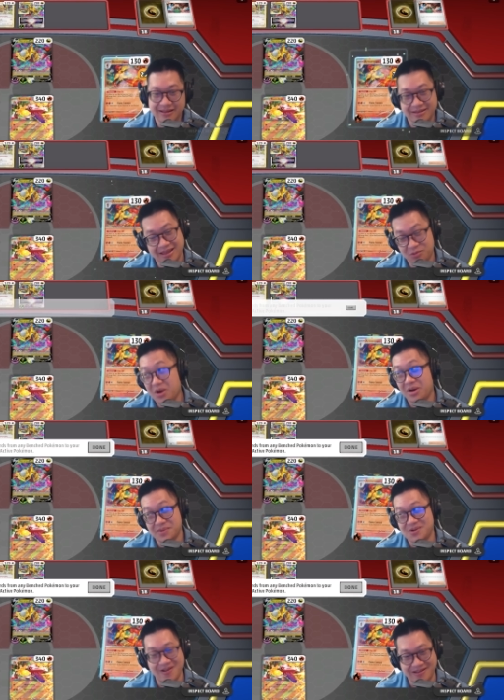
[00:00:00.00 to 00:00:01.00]
Like,
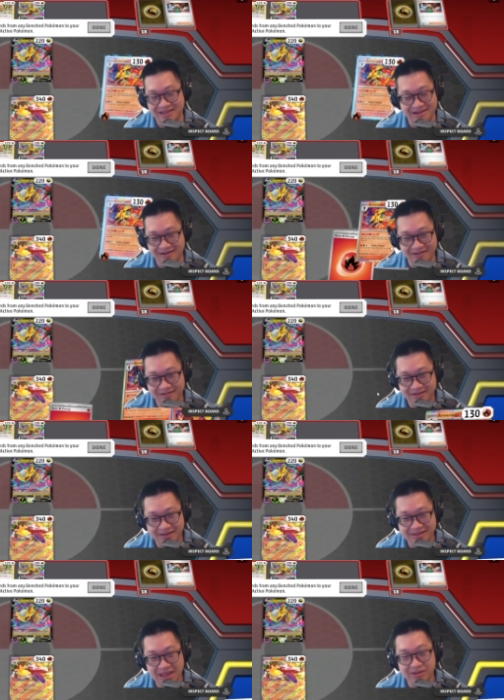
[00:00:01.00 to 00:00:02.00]
Rotom's already there.
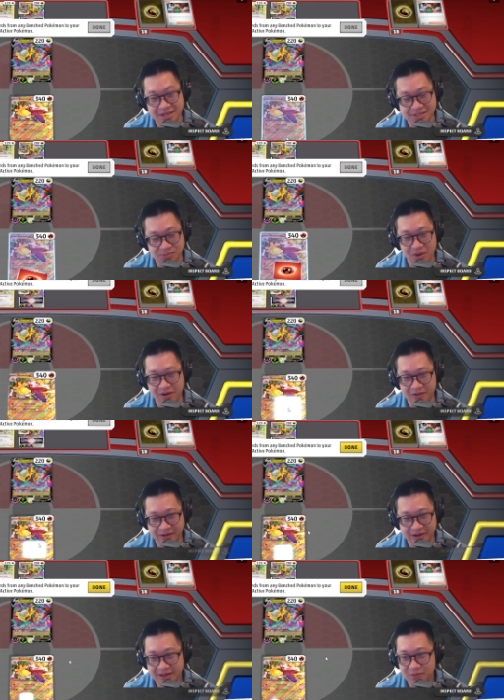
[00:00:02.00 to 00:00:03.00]
Now it takes
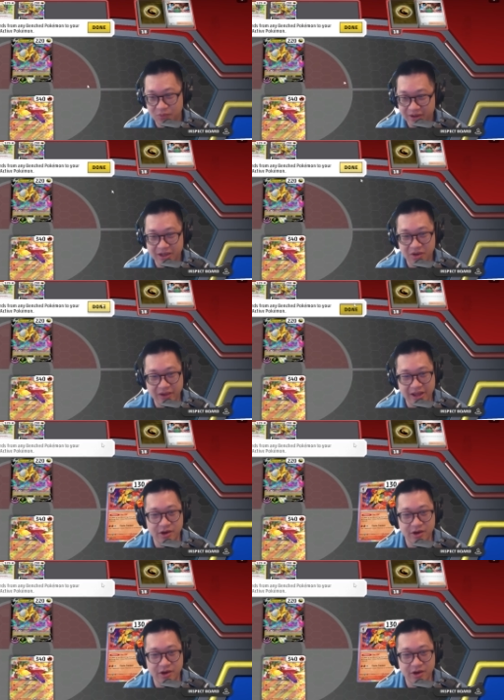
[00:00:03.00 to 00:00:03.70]
priority, and then we're gonna go ahead